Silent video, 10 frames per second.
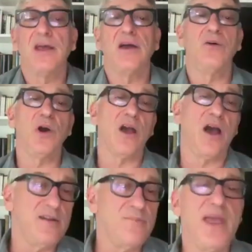What
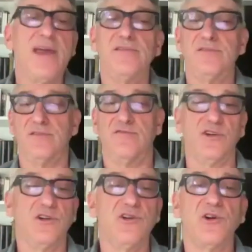kind of man, for
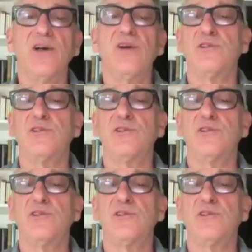good or ill,